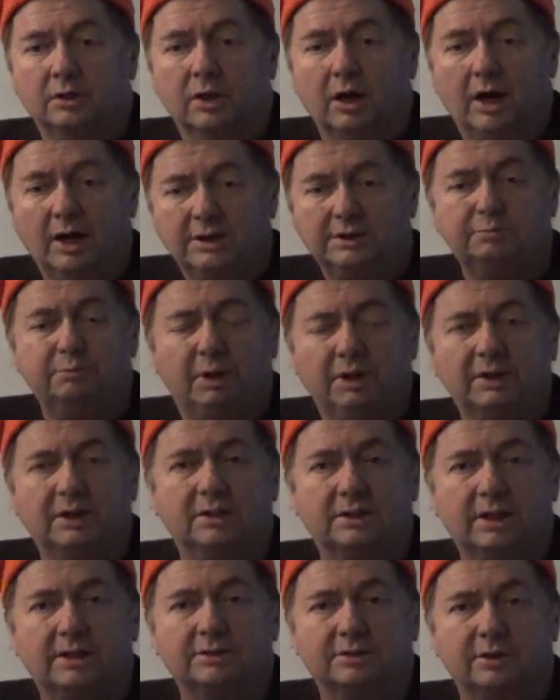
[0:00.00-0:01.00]
I expected
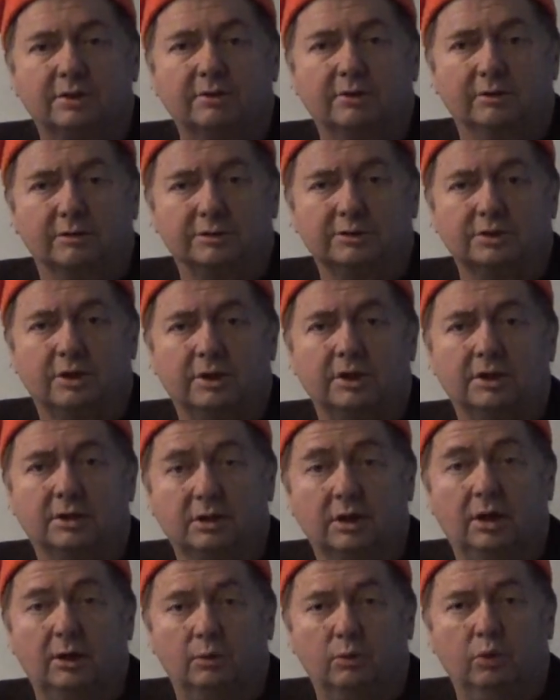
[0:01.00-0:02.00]
that circular saw to
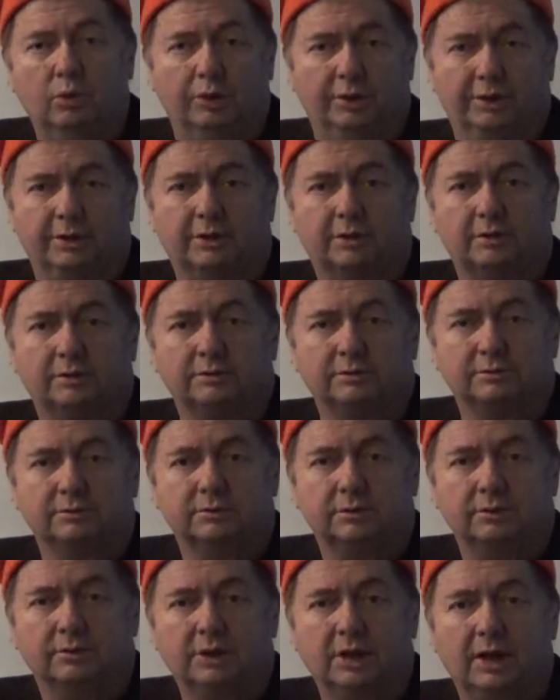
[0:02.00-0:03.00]
cut wood,
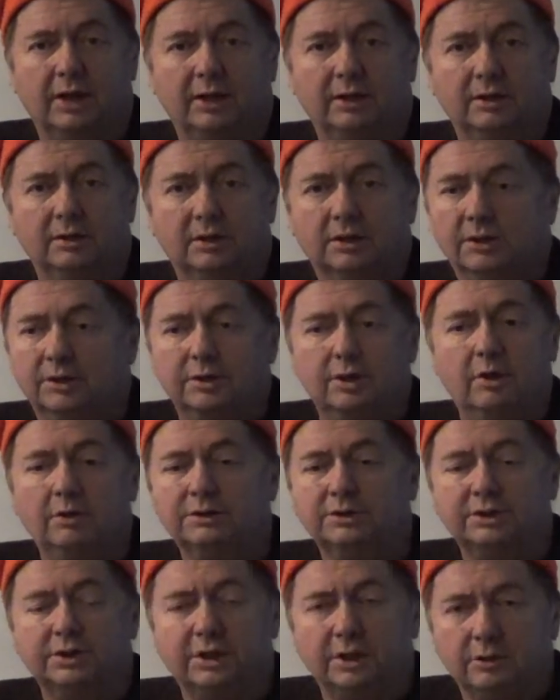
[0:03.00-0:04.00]
okay? No
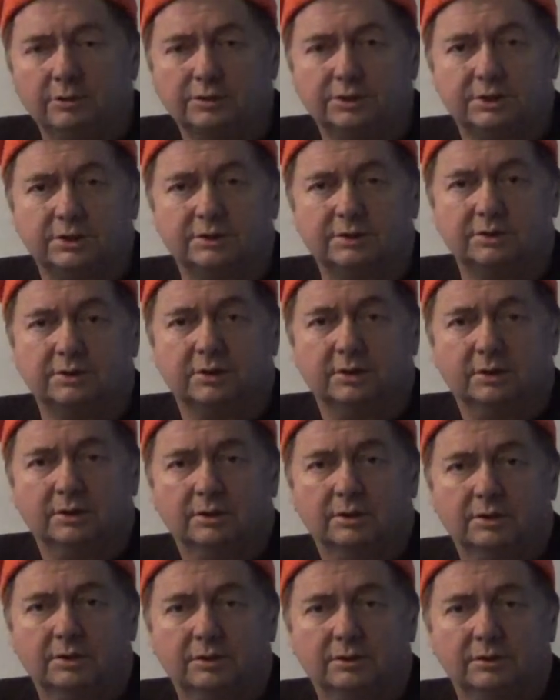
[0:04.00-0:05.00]
excuses.
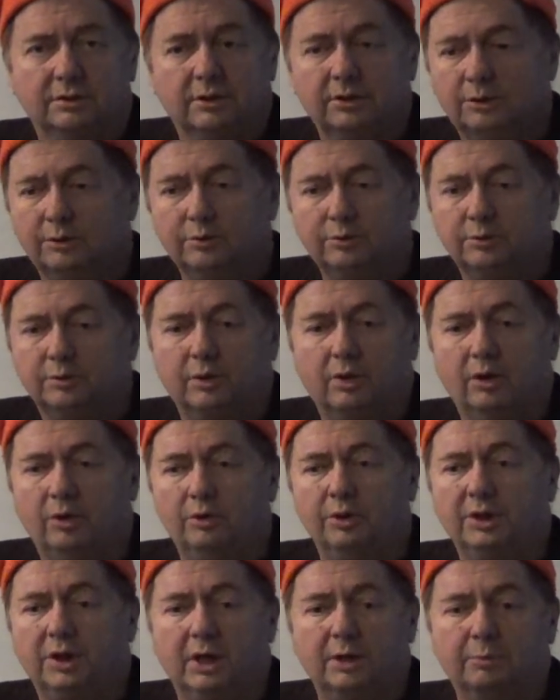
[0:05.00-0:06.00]
No, oh,
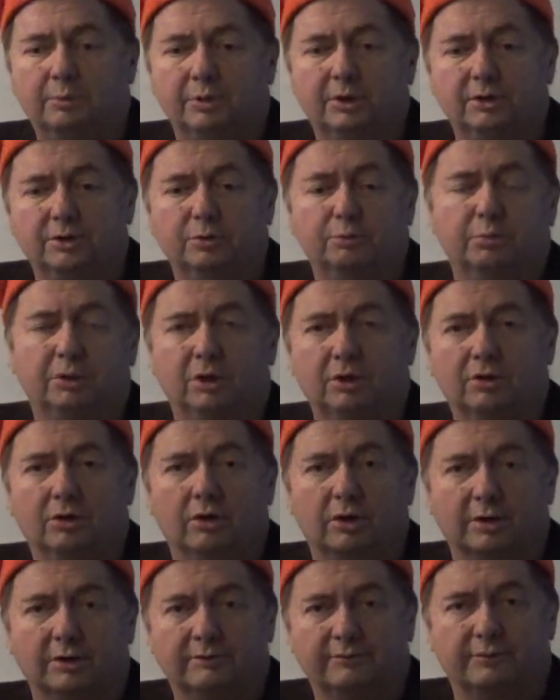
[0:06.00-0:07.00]
you got to put a new plug
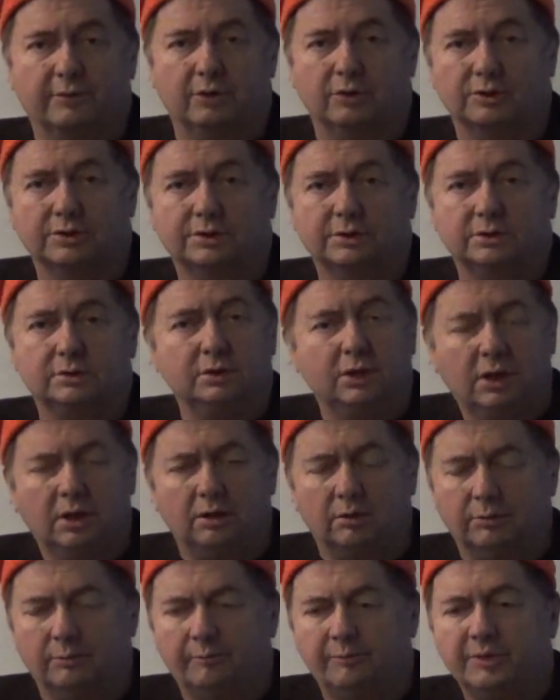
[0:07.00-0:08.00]
on it first.
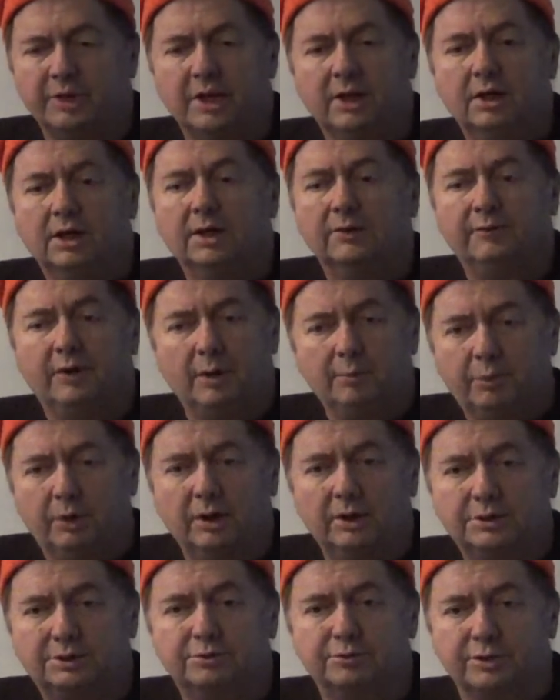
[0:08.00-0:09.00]
No. If I
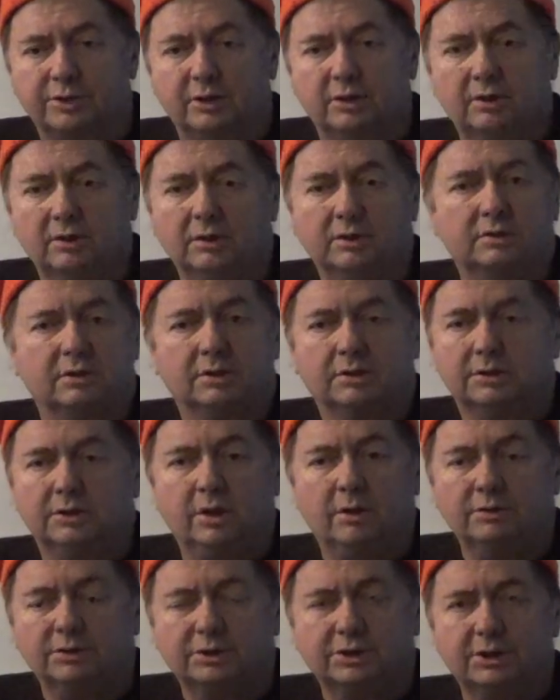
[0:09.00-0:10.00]
bought a drill,
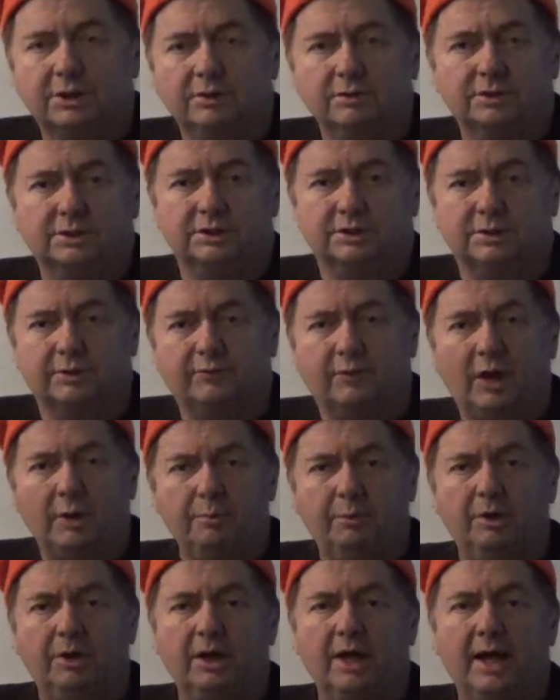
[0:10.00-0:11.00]
no excuses. If I
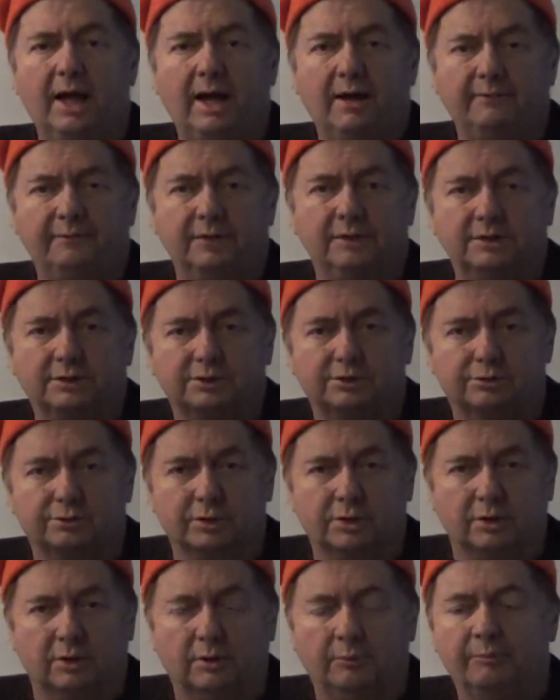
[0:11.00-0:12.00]
bought a 1/2-inch
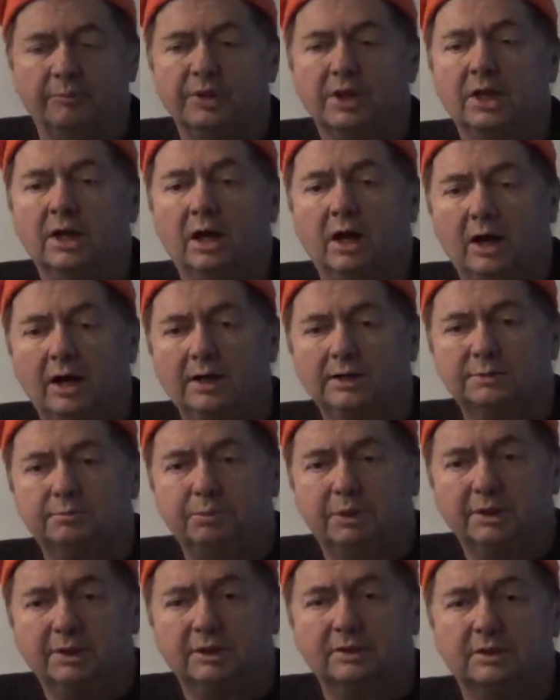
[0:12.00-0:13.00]
drill, I
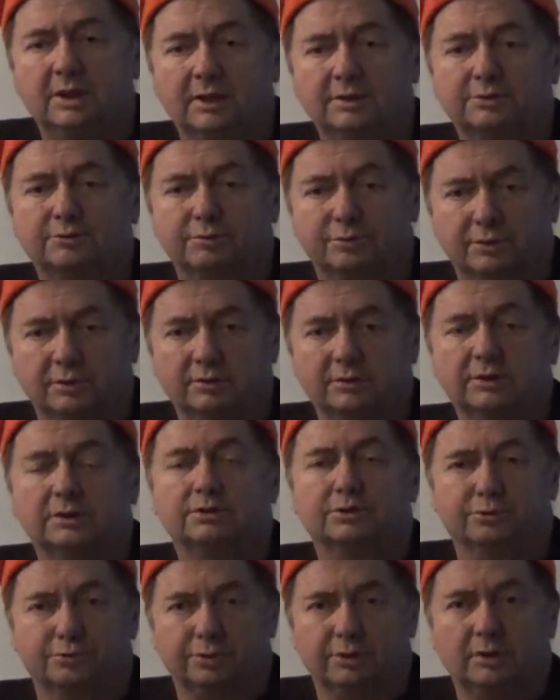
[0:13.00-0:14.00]
expected that drill to
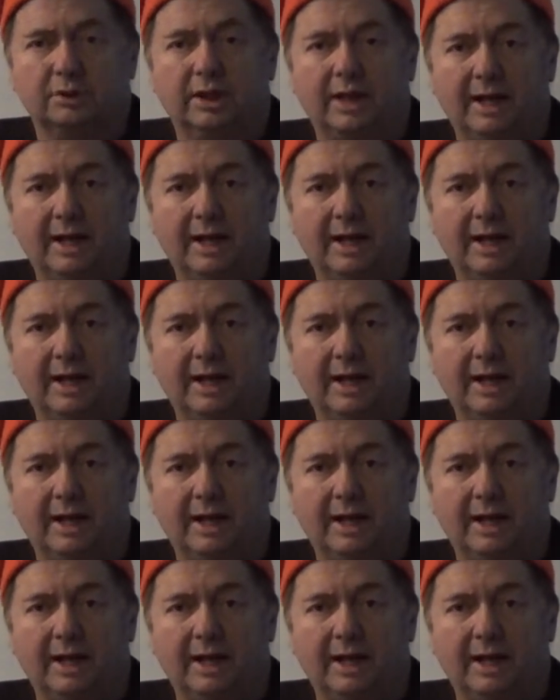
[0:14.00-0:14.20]
drill